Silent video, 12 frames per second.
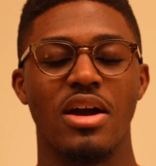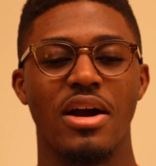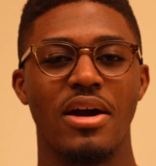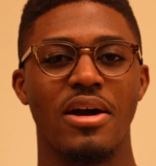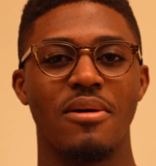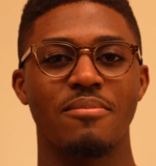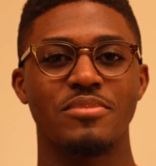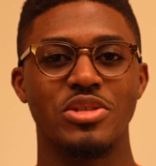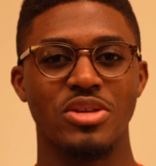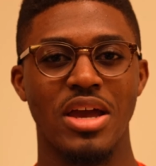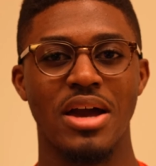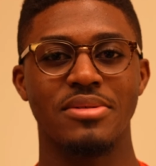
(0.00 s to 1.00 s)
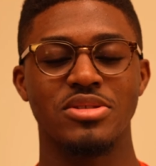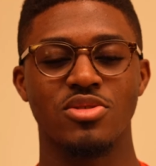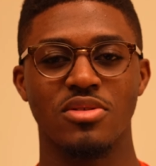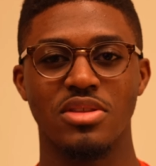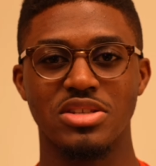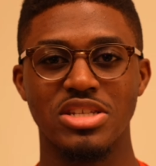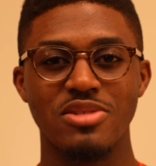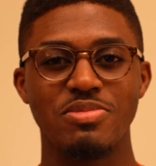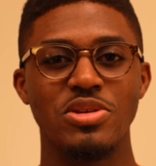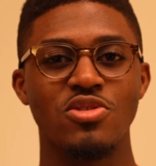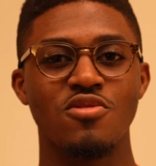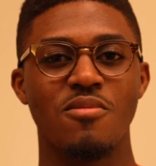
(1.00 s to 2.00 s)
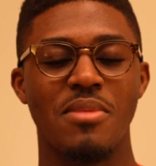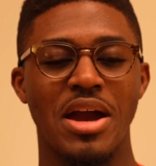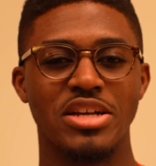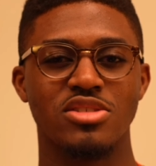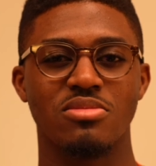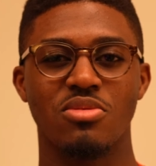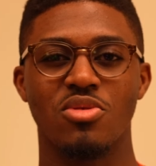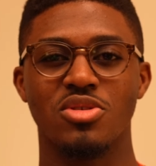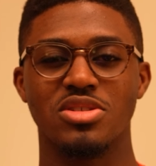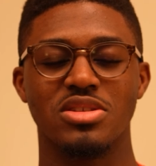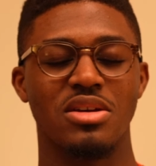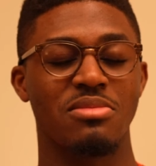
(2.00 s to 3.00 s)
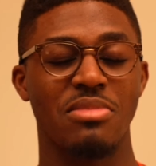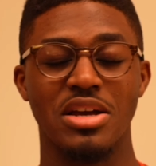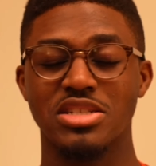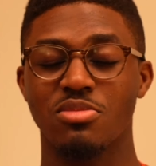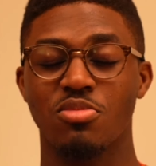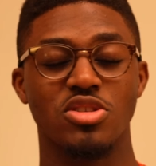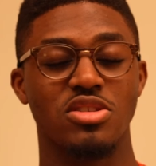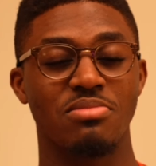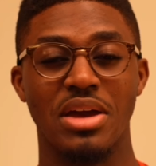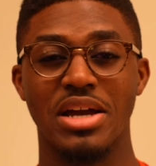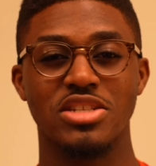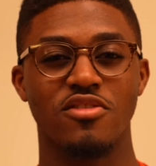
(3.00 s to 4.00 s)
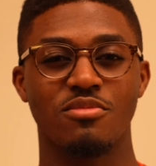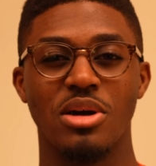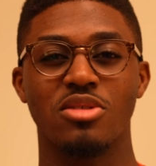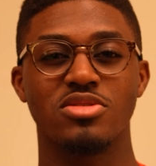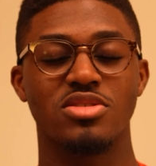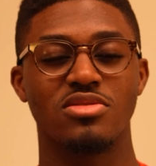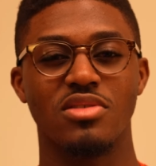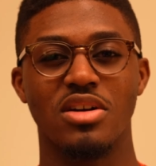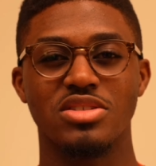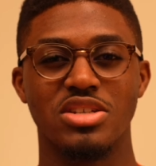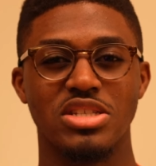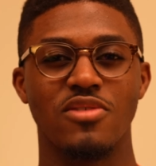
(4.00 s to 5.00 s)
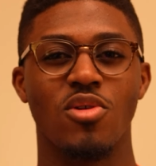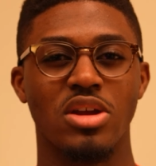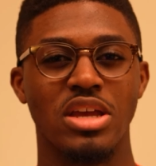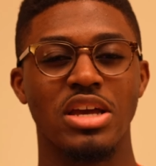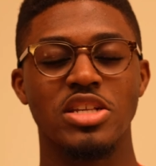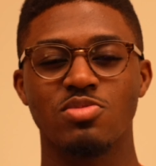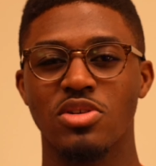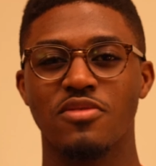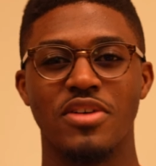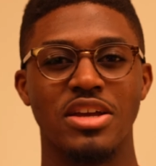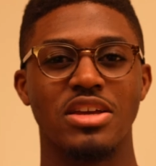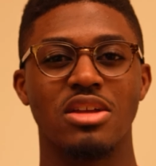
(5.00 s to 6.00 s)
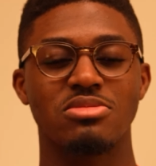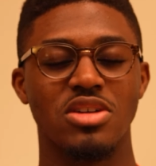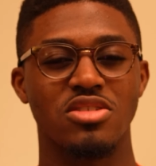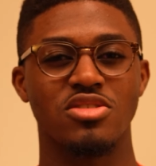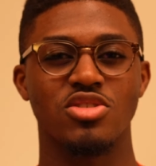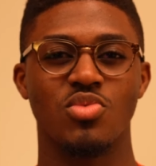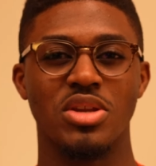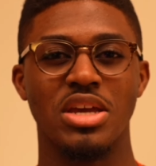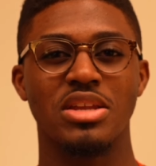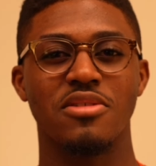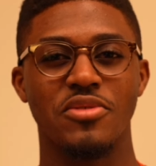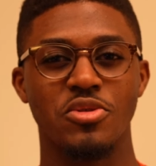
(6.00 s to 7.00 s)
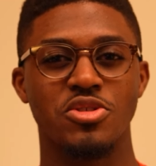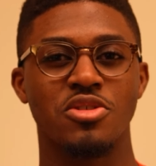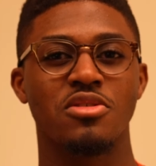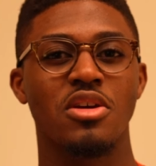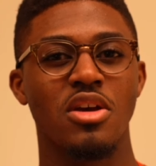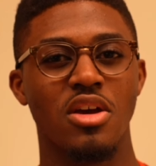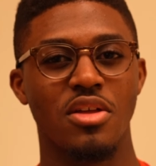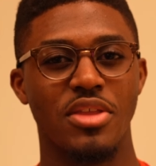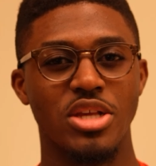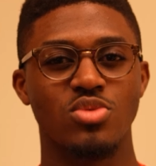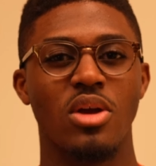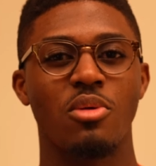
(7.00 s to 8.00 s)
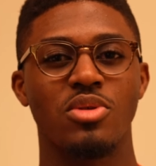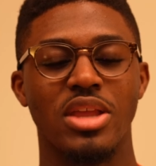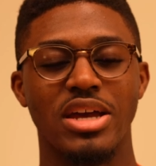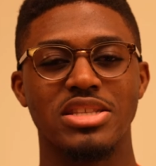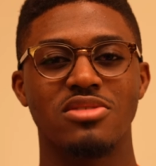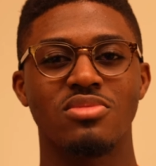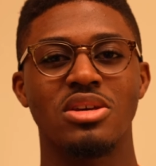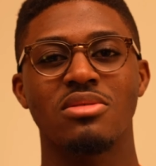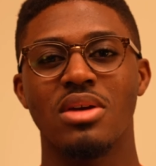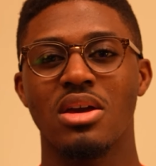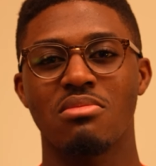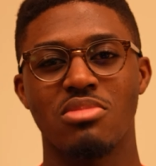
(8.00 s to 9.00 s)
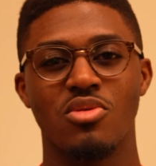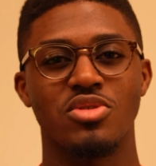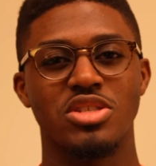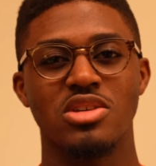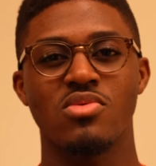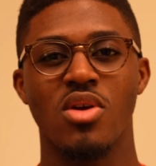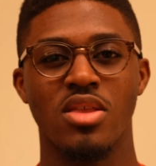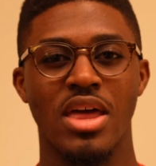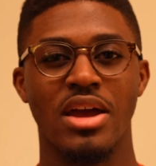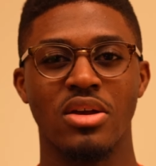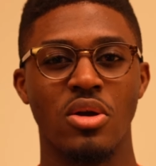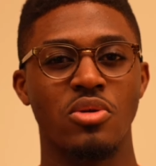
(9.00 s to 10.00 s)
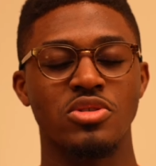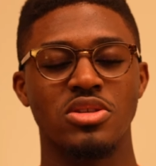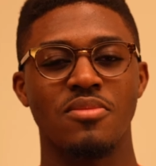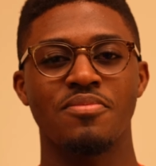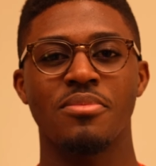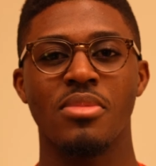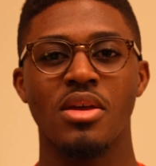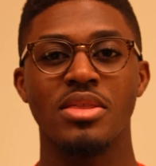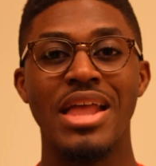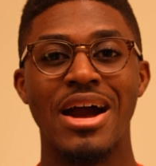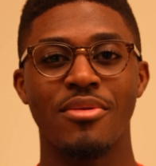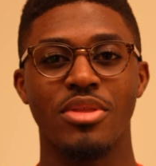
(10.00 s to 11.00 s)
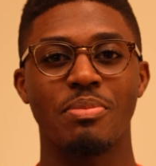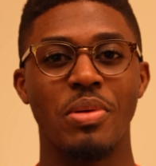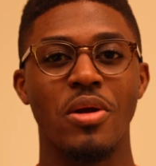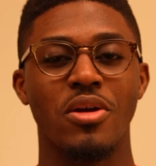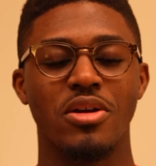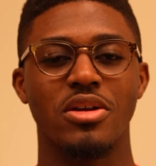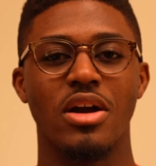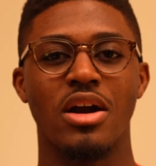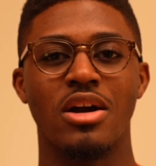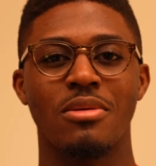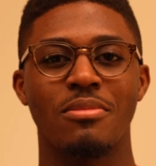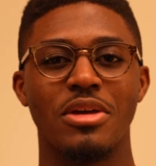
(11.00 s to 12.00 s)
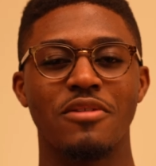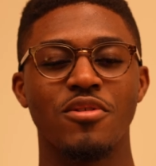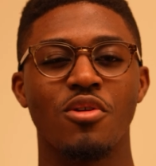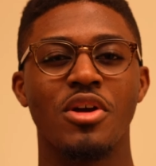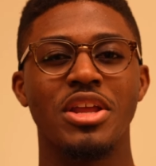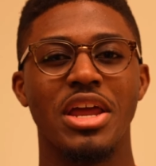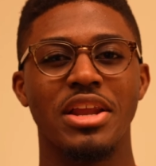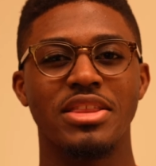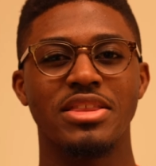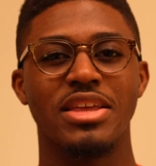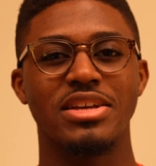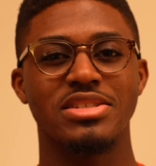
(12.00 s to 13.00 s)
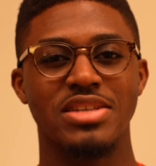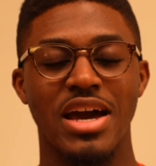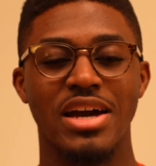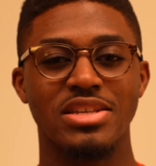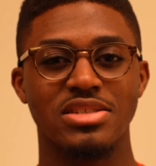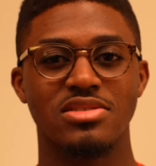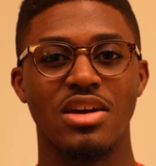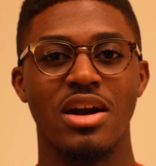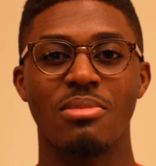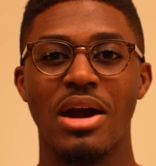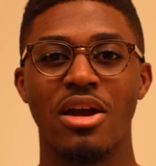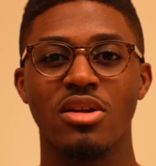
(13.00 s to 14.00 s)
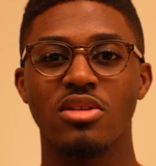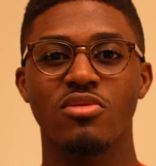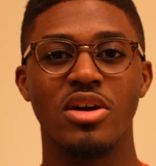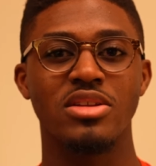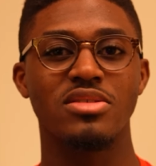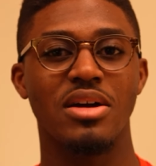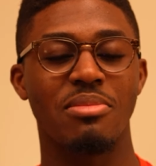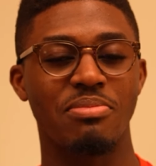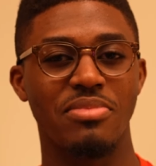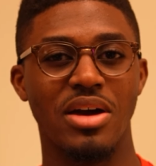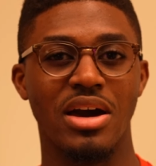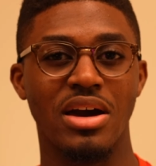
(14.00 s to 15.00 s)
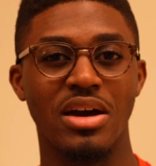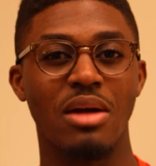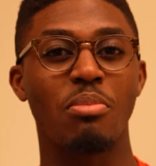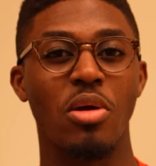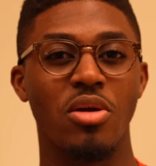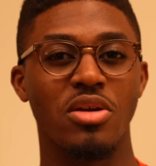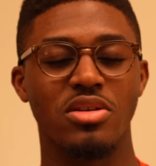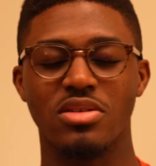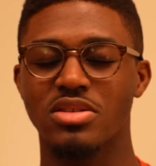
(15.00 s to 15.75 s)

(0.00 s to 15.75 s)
So the CPU max supports a max of about 64 gigs, but if I can get up to 128 in the future, that's where I would like to be, but we'll see where that goes. Now, the perk, if you're running anything like SAS, I already run a perk.